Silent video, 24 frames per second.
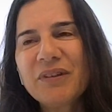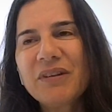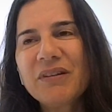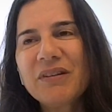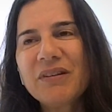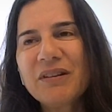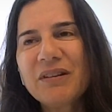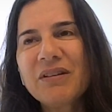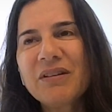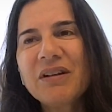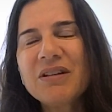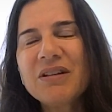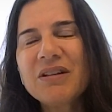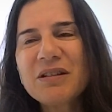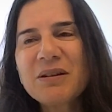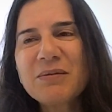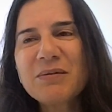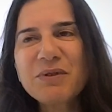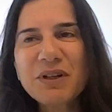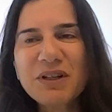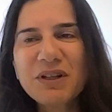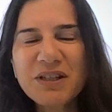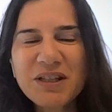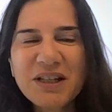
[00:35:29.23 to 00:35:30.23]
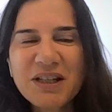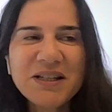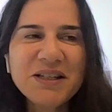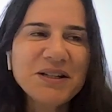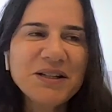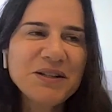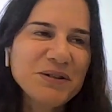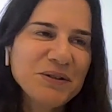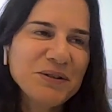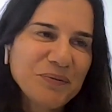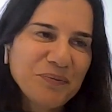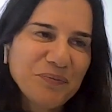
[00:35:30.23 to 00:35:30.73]
there are some
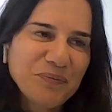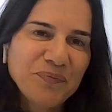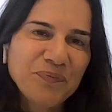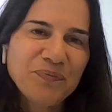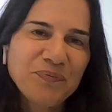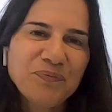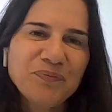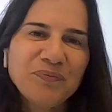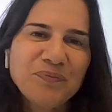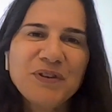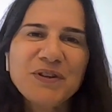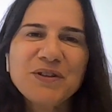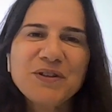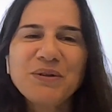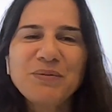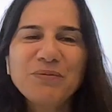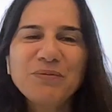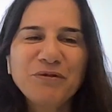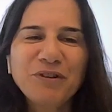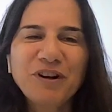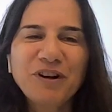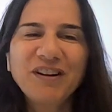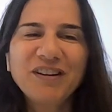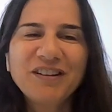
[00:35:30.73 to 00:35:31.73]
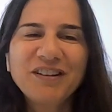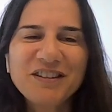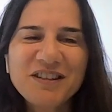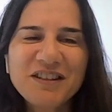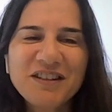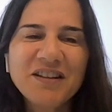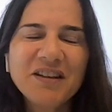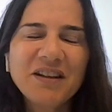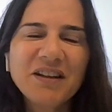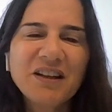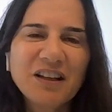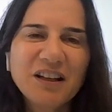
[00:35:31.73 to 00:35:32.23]
successes, some failures.
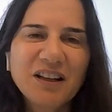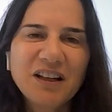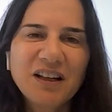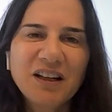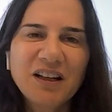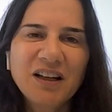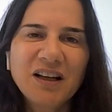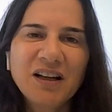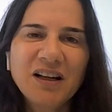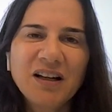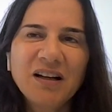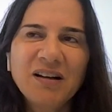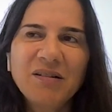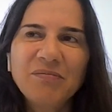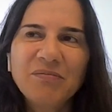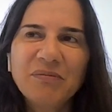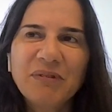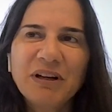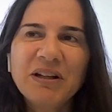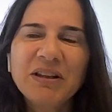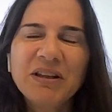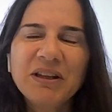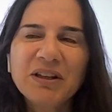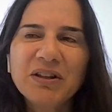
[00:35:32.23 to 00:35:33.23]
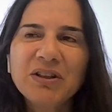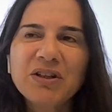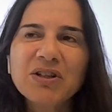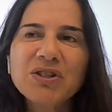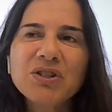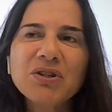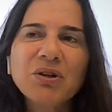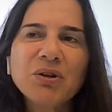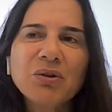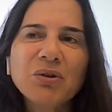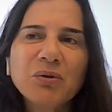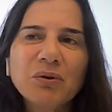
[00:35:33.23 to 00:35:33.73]
I think there's
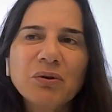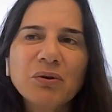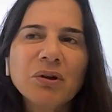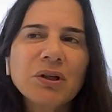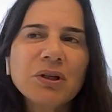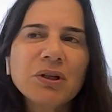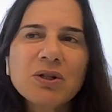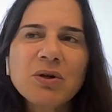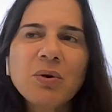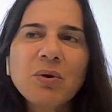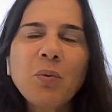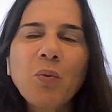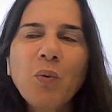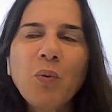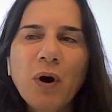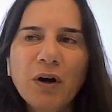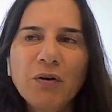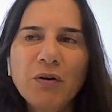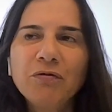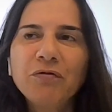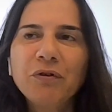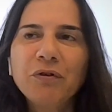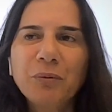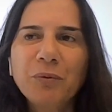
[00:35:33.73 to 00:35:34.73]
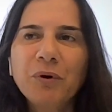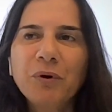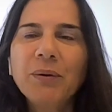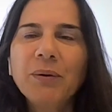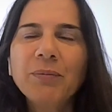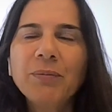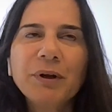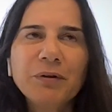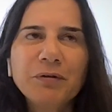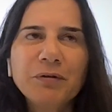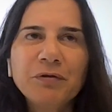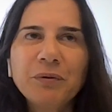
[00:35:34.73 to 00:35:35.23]
no one formula,
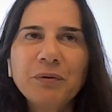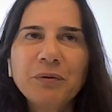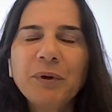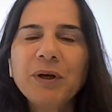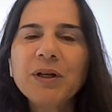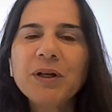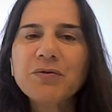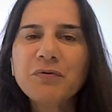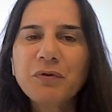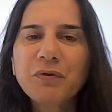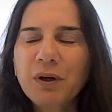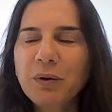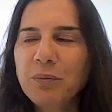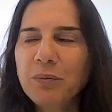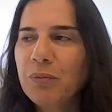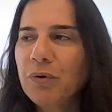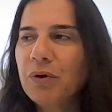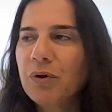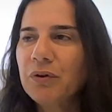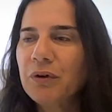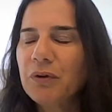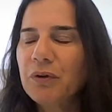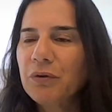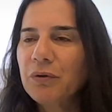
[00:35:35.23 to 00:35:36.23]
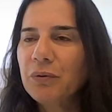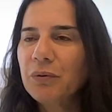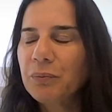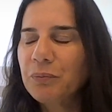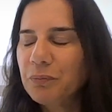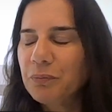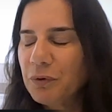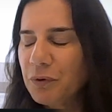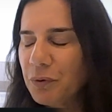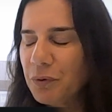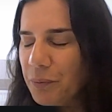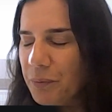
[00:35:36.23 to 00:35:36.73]
but for me, it's really important
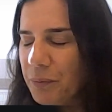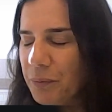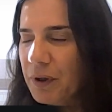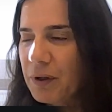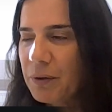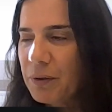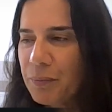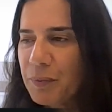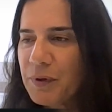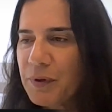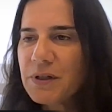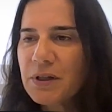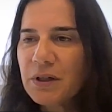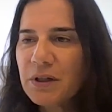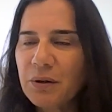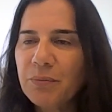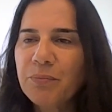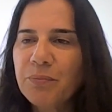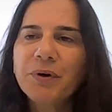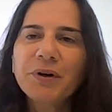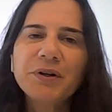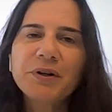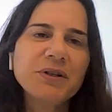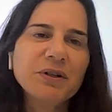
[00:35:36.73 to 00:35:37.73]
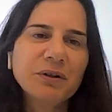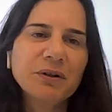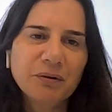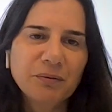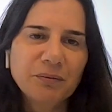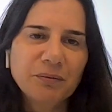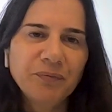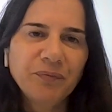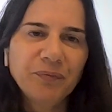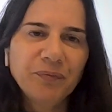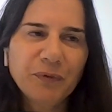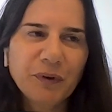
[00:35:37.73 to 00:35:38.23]
to meet a person in person,
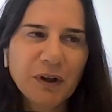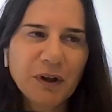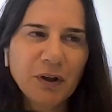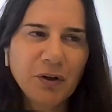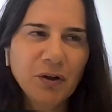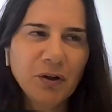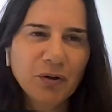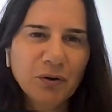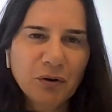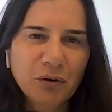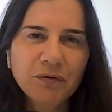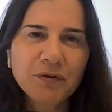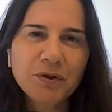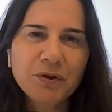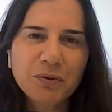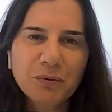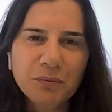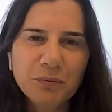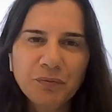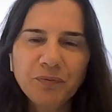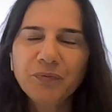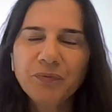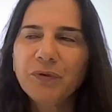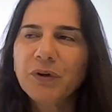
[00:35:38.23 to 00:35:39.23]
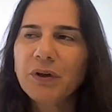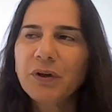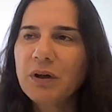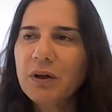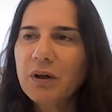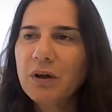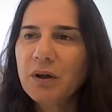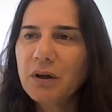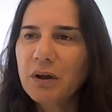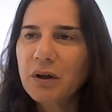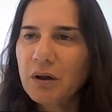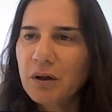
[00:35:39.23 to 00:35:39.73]
not over Zoom.
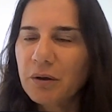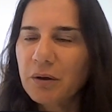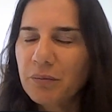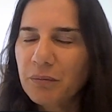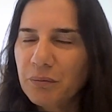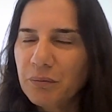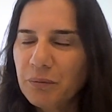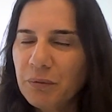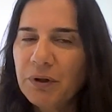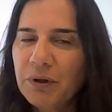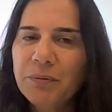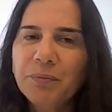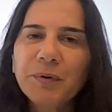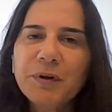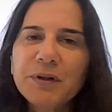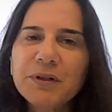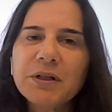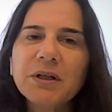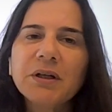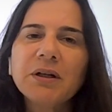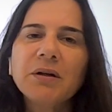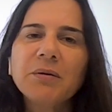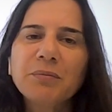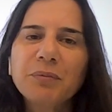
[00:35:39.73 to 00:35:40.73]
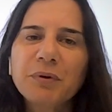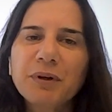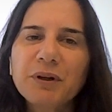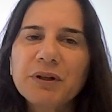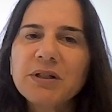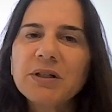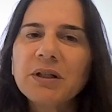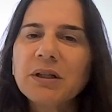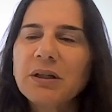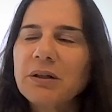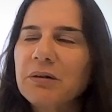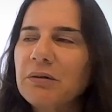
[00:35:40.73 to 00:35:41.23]
Meet person in
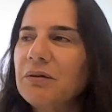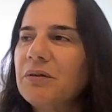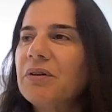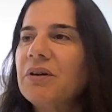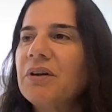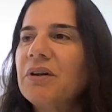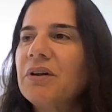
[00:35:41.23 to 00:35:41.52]
person,